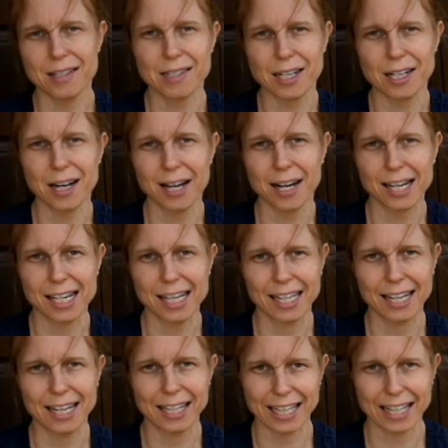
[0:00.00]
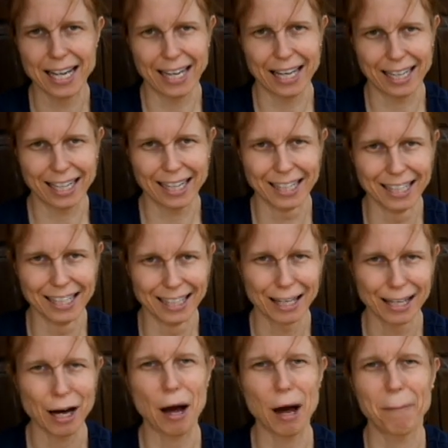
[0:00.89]
tiny again.
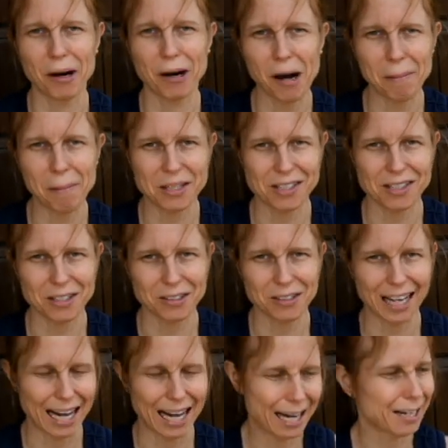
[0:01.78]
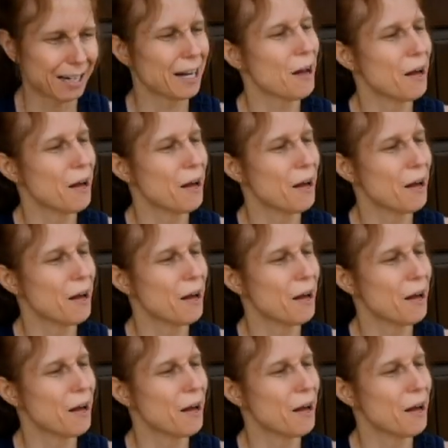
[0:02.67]
I promise you that.